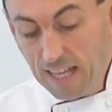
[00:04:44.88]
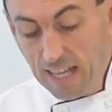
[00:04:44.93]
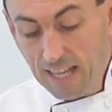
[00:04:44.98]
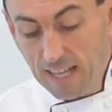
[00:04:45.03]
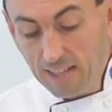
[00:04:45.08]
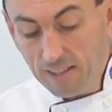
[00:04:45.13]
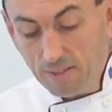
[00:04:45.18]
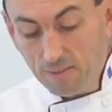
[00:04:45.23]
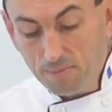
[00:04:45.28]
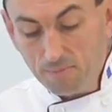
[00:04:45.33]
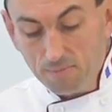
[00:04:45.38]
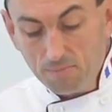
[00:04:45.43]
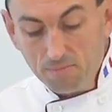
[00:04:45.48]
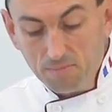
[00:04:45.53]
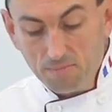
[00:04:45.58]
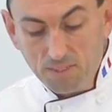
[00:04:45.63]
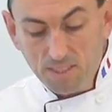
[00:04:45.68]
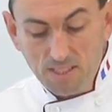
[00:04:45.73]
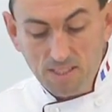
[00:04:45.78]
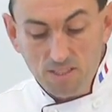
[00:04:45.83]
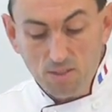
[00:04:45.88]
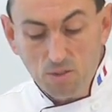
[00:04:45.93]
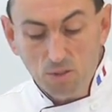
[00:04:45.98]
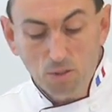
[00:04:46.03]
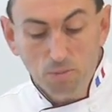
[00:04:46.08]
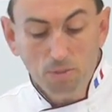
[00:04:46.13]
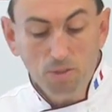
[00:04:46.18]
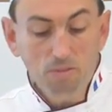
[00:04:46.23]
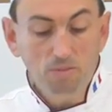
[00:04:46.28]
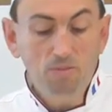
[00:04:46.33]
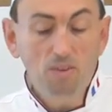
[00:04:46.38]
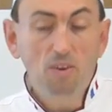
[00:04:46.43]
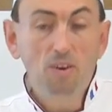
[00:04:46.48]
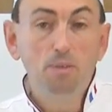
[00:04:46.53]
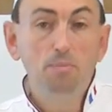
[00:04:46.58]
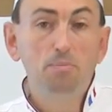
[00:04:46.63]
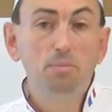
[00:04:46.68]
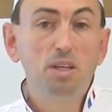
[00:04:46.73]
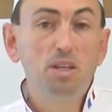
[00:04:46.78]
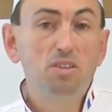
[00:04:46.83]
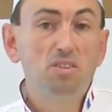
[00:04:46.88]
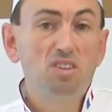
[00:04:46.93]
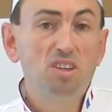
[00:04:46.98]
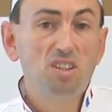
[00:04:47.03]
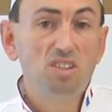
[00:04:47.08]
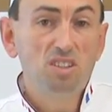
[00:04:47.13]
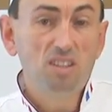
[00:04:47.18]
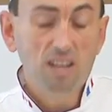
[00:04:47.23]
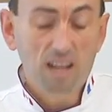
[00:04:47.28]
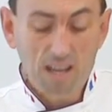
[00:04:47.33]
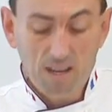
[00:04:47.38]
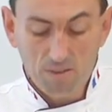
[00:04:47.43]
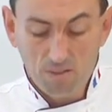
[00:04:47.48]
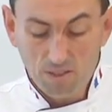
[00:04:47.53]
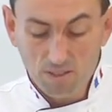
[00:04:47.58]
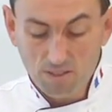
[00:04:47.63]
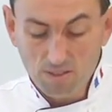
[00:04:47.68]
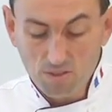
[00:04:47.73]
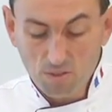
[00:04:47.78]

and this is going to be a very big done carrot.